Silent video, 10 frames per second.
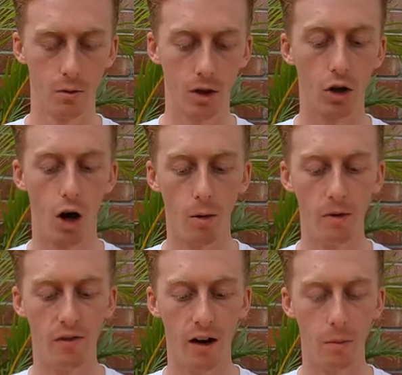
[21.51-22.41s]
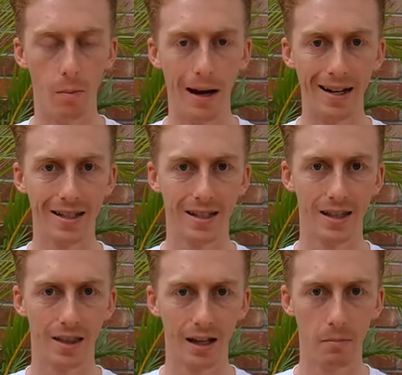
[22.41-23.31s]
with carbon fiber plates,
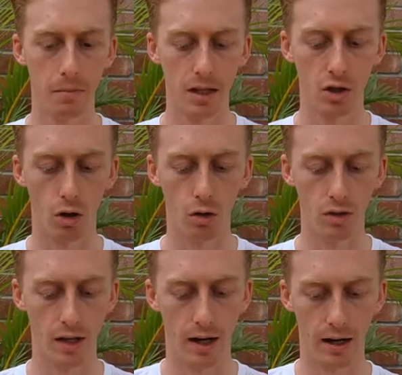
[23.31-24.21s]
thick midsoles